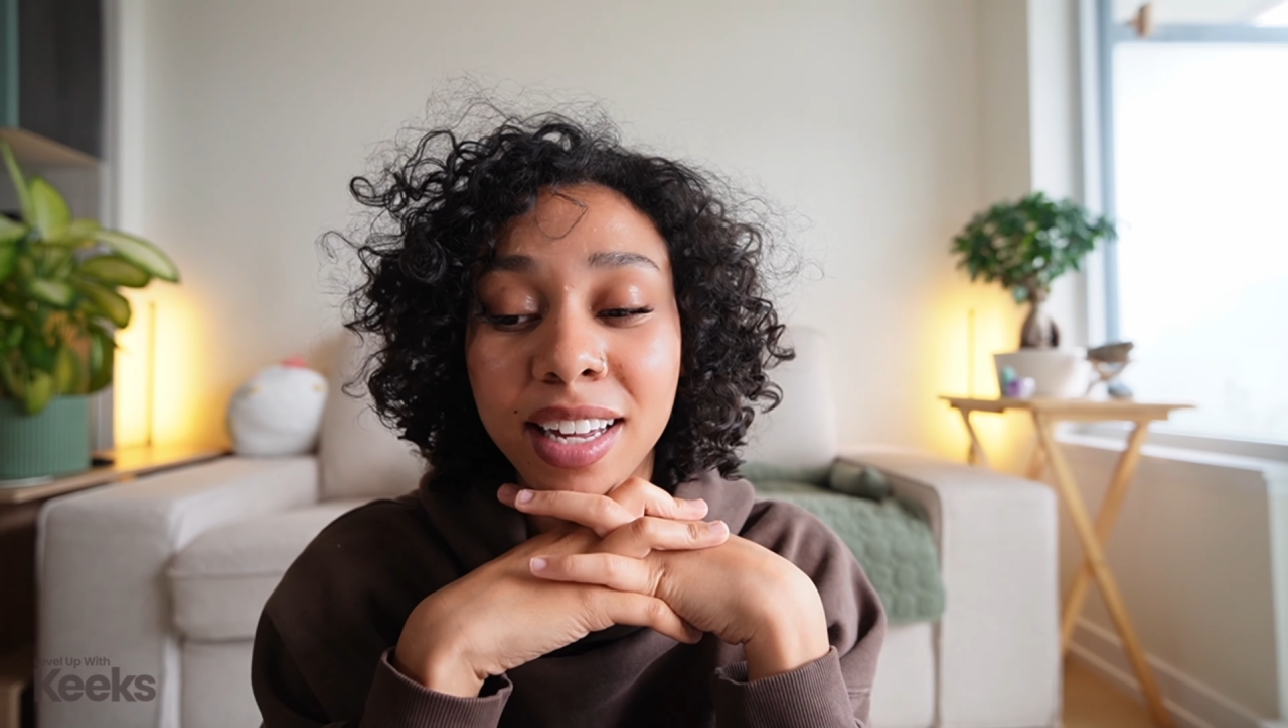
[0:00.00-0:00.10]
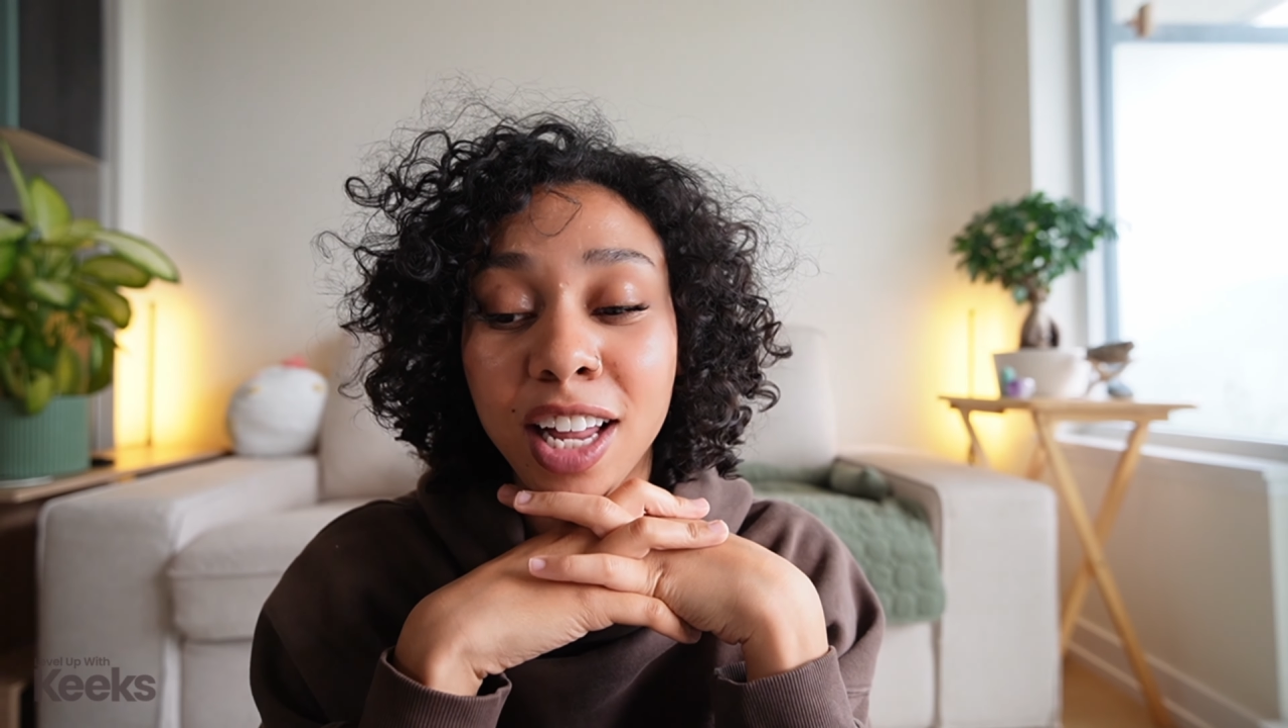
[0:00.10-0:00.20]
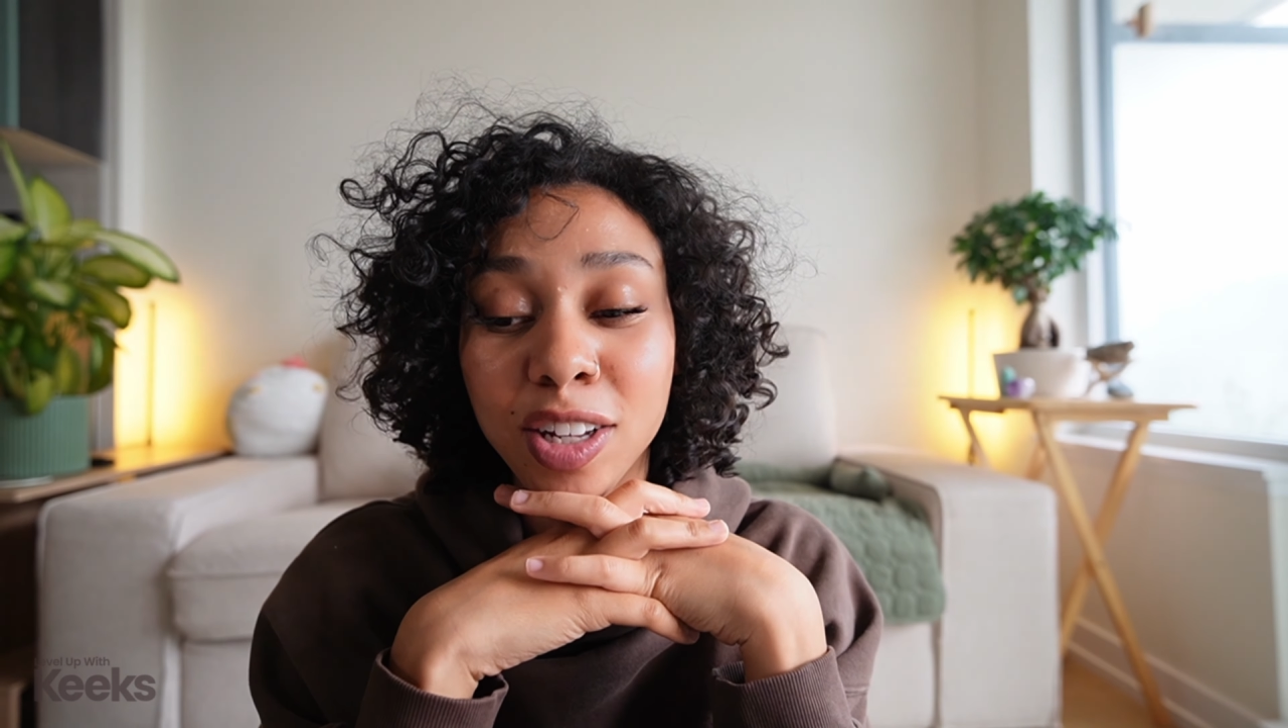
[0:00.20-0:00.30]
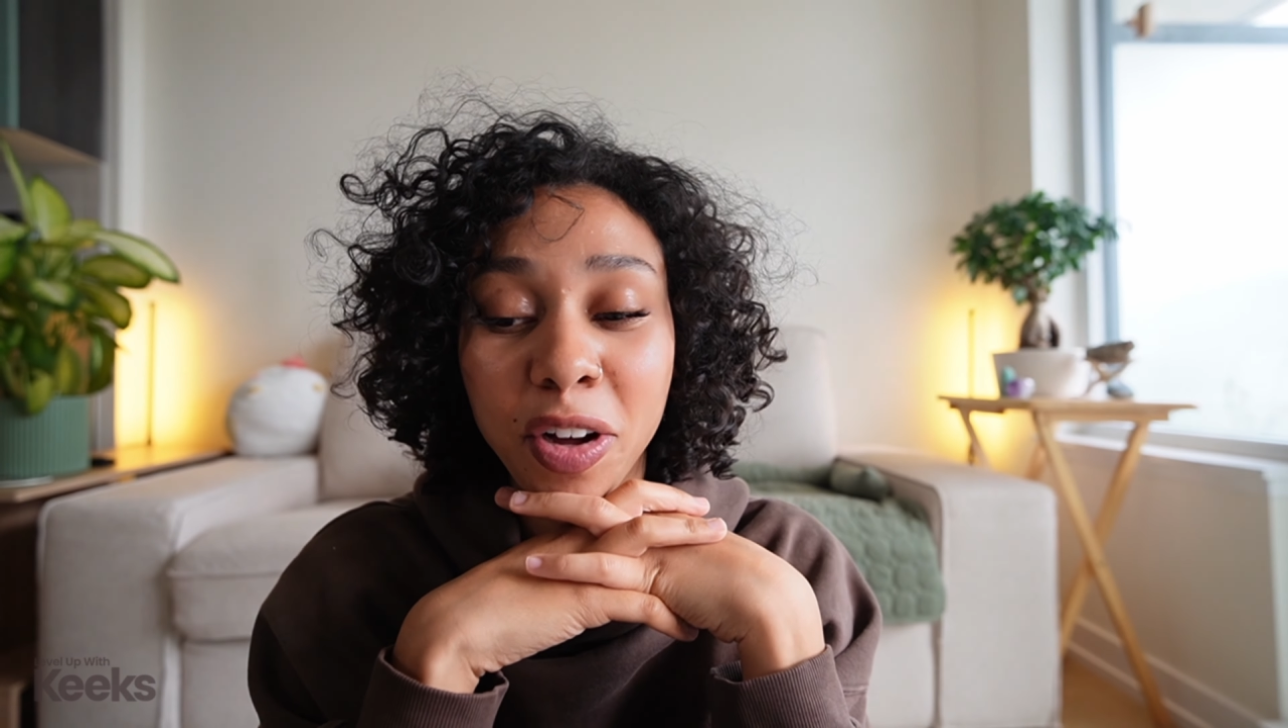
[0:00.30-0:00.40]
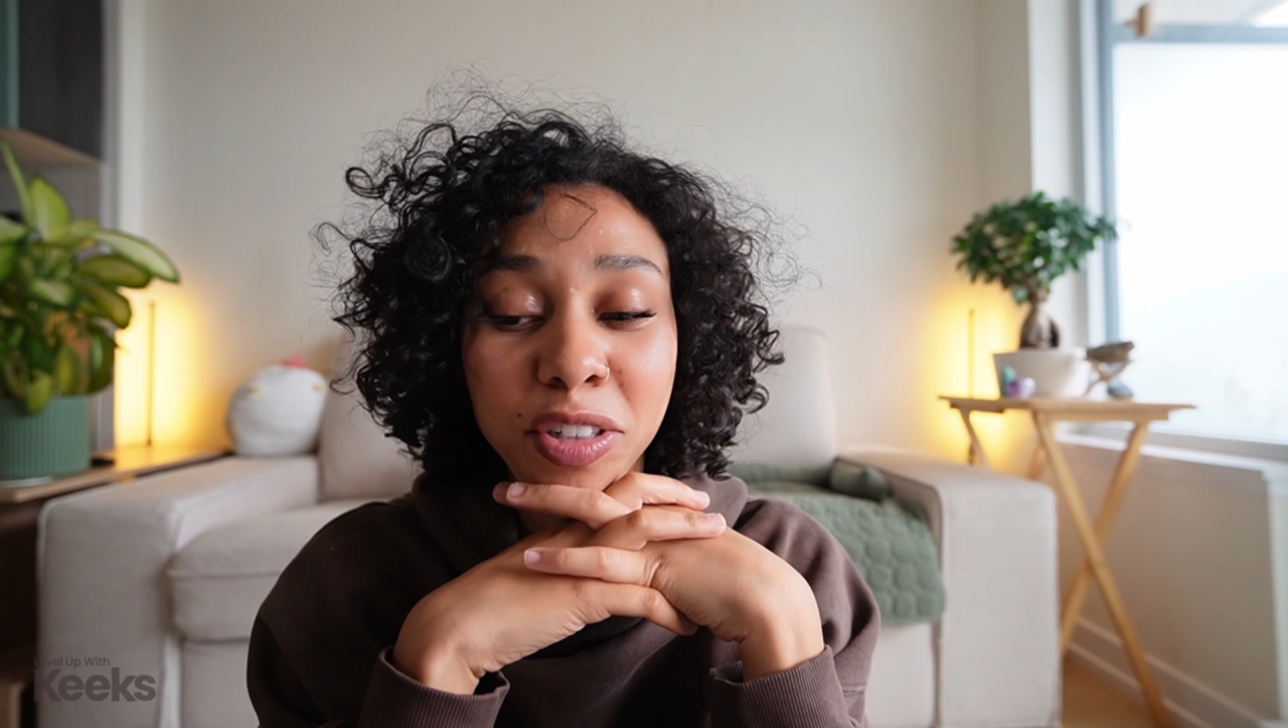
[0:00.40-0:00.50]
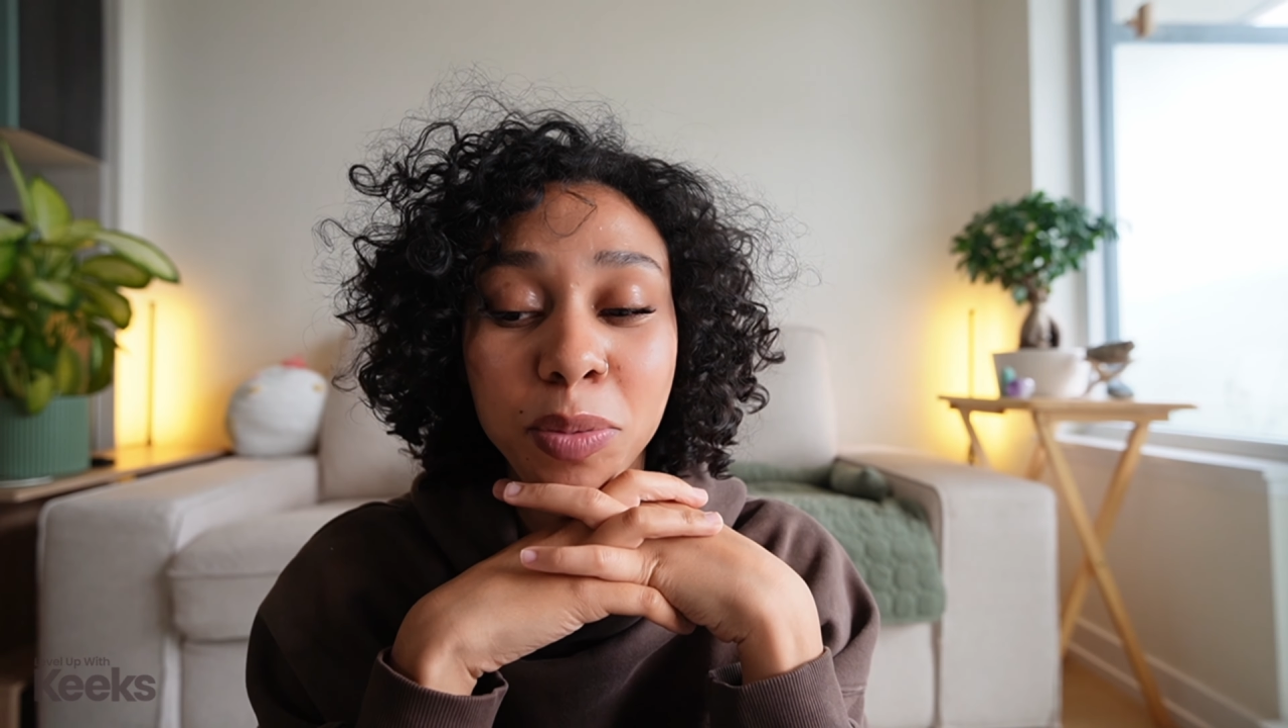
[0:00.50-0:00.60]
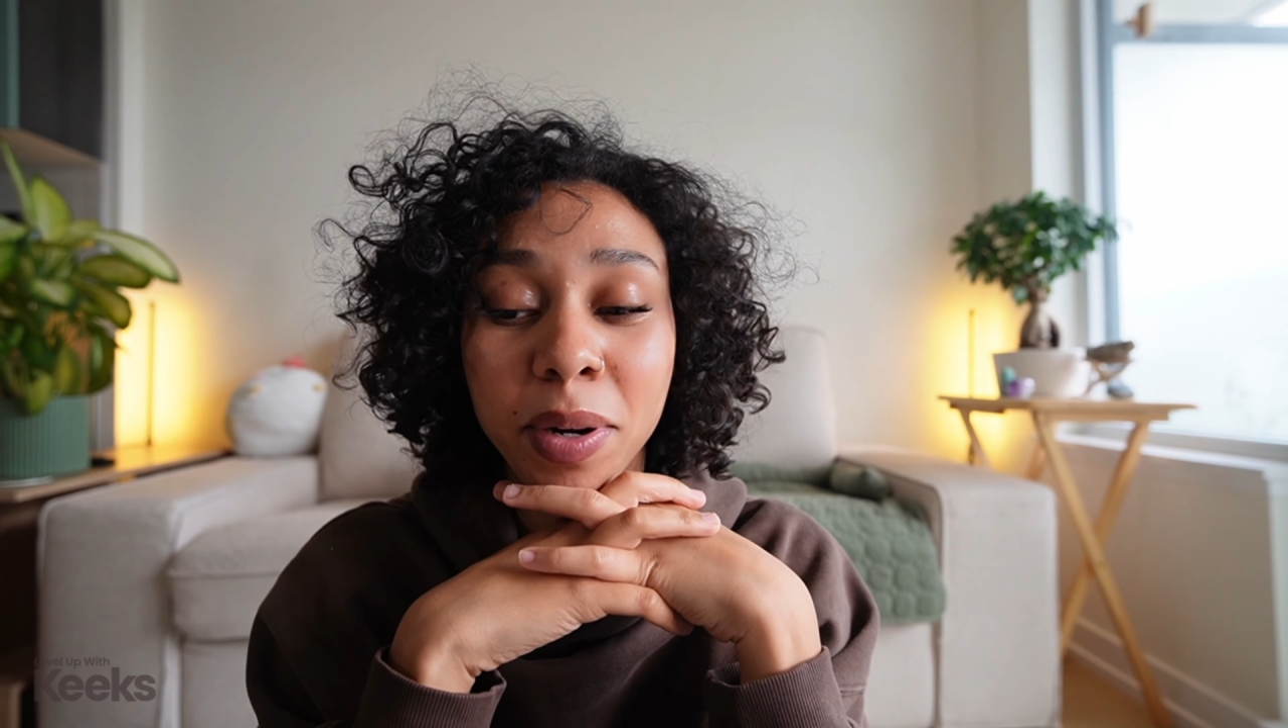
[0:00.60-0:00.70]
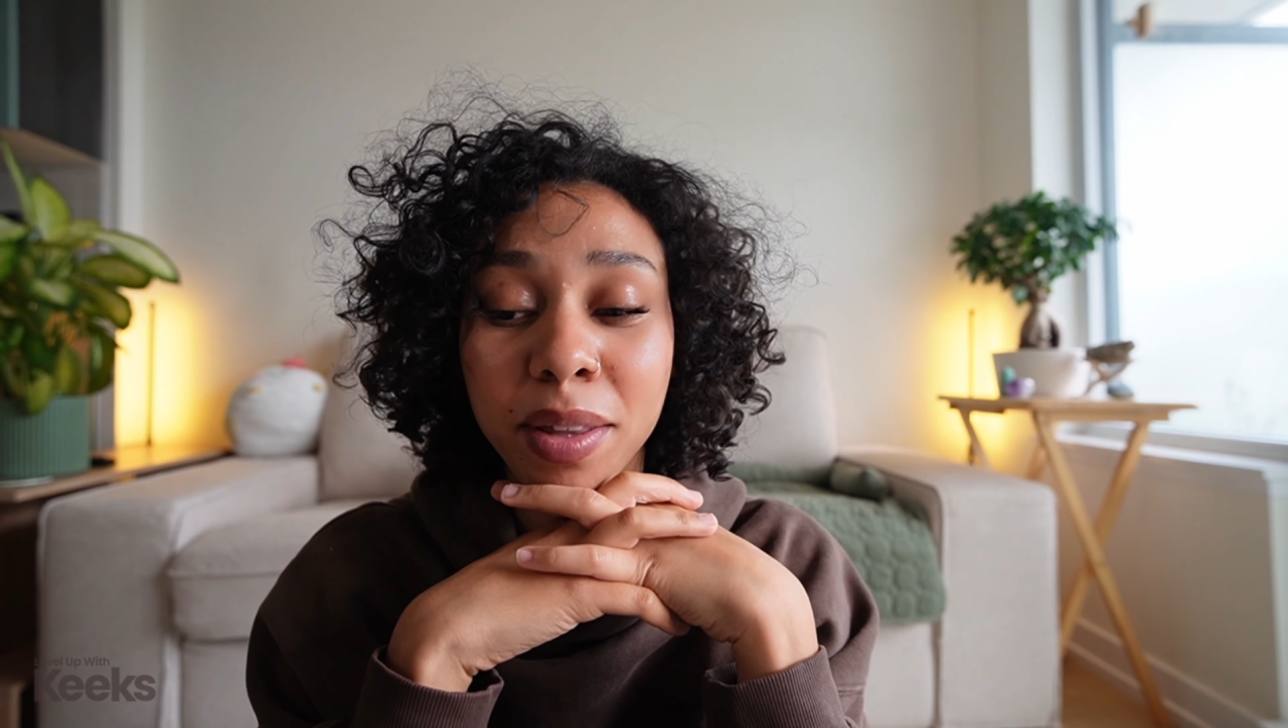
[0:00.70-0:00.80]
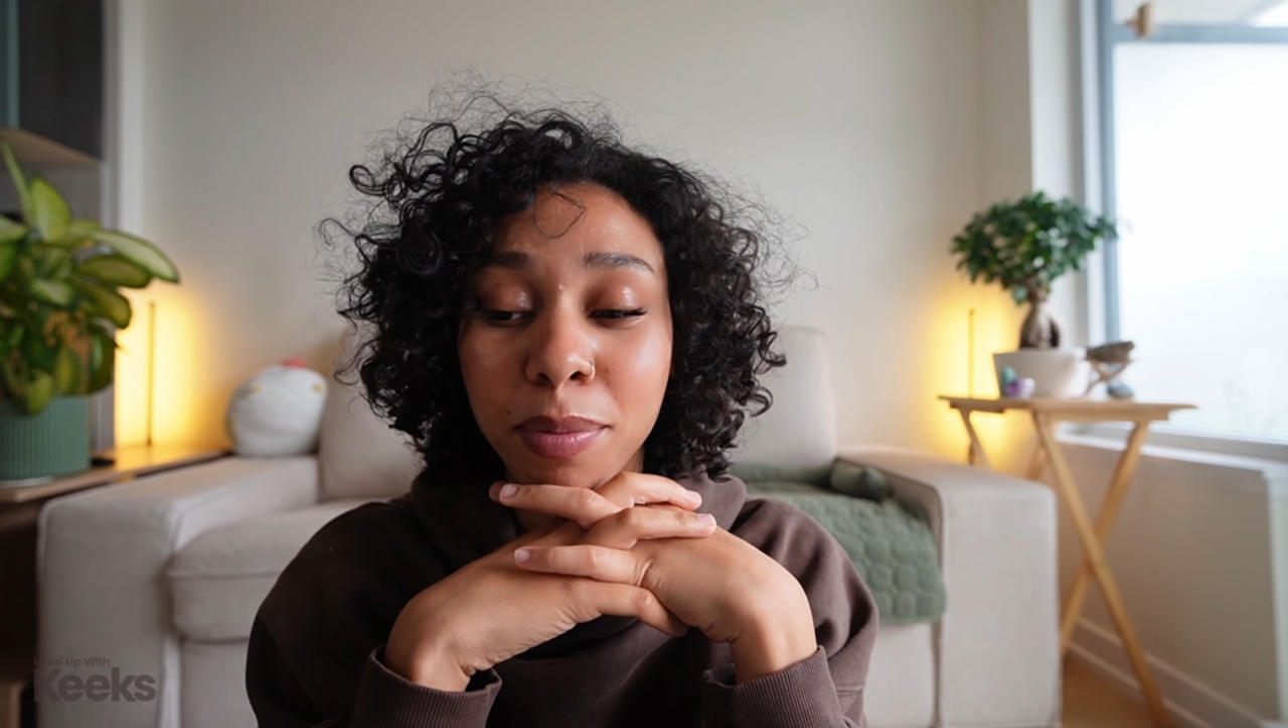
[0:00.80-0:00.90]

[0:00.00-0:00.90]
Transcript: a launch where the